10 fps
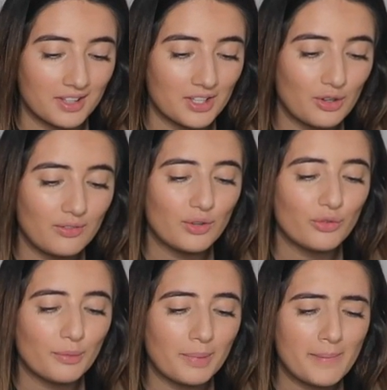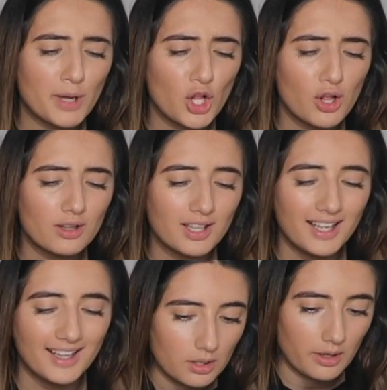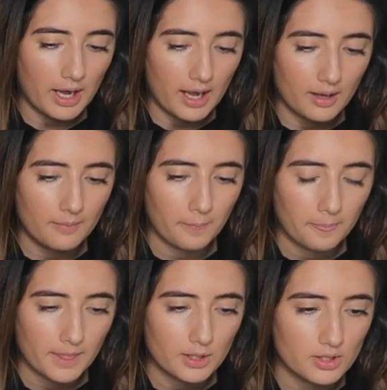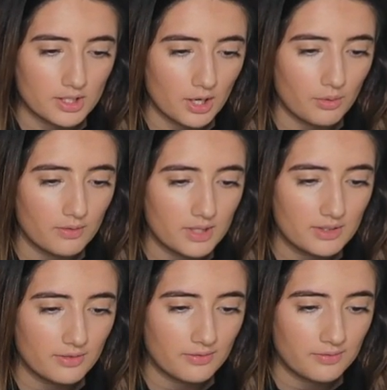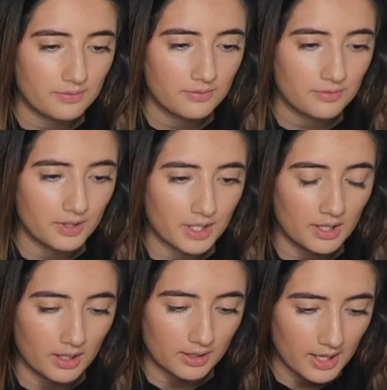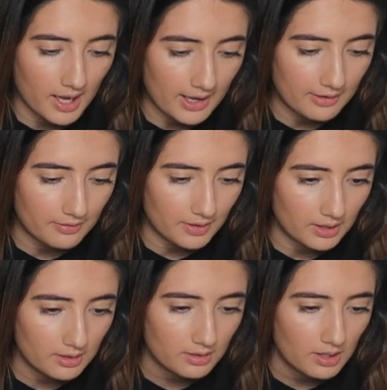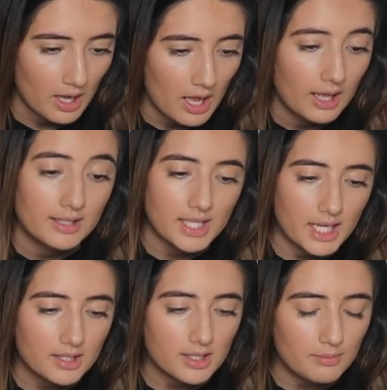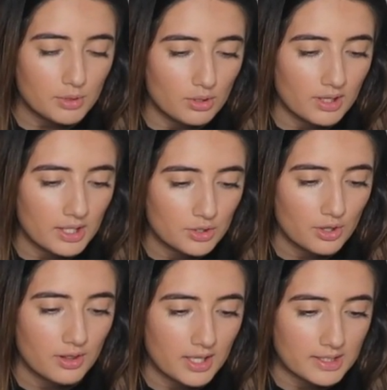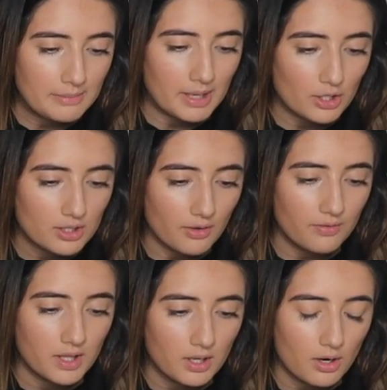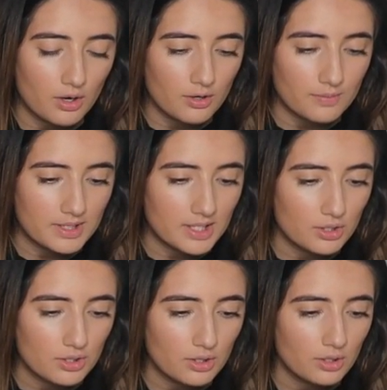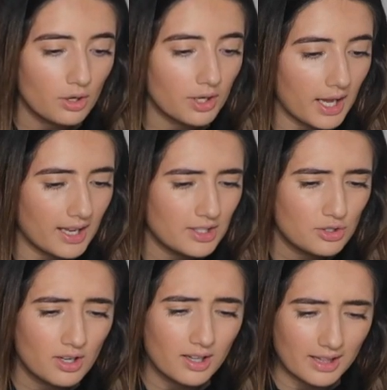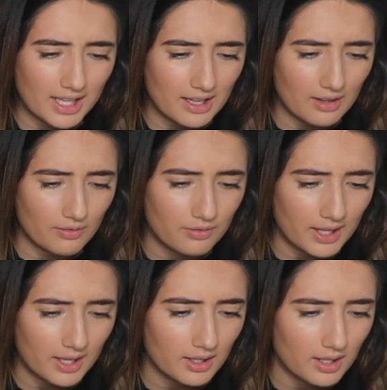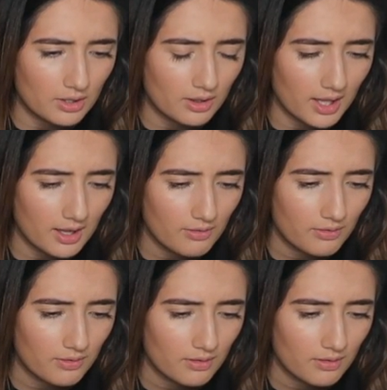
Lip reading: They don't even real people. Okay, so let's get rid of this freaking ugly outfit. Take the time to organize your things and make yourself feel at home. See you soon. Okay, I need you to leave. Like, can you leave?